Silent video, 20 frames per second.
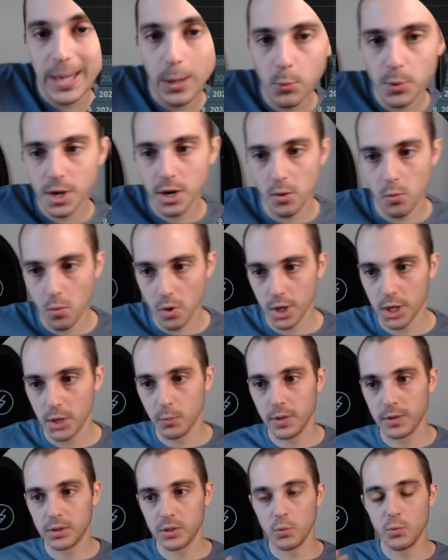that we are
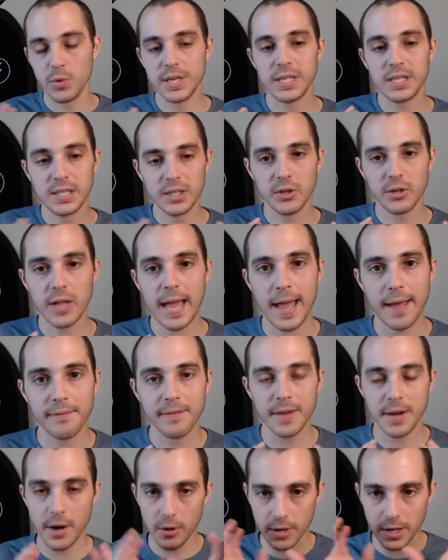working with. So we still
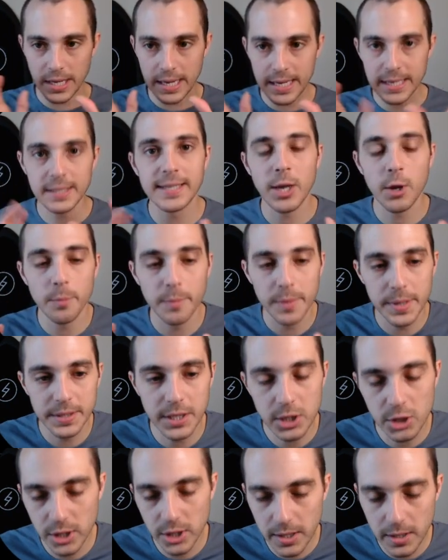have in our Intel
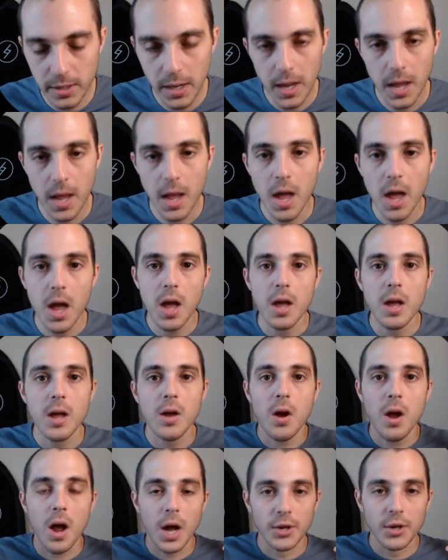position
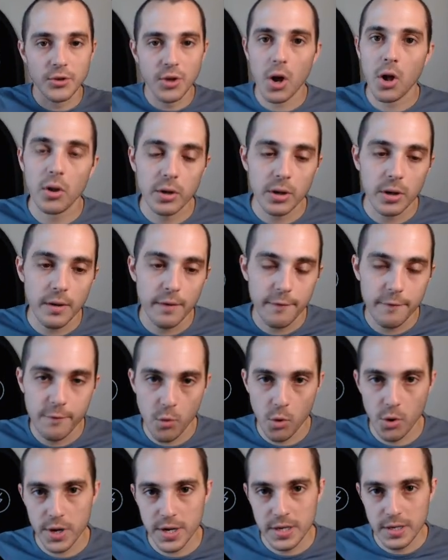
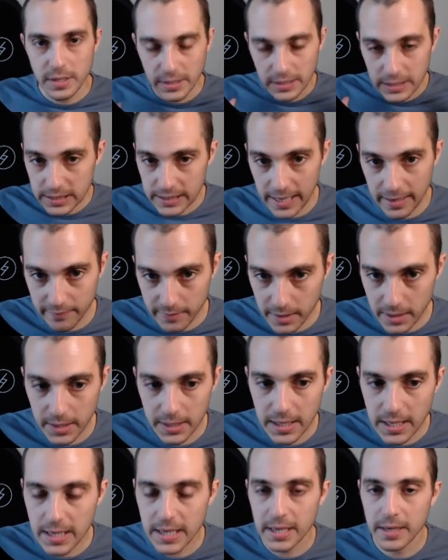
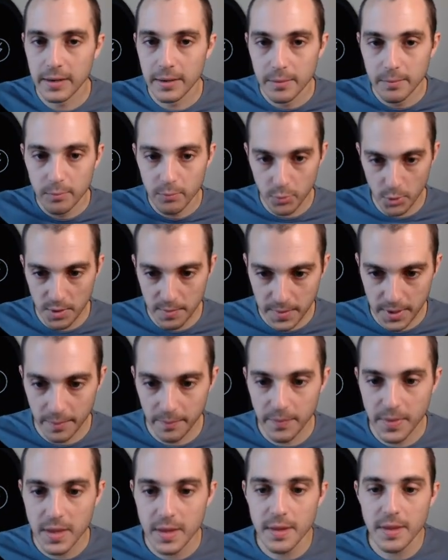$1.47 in premium.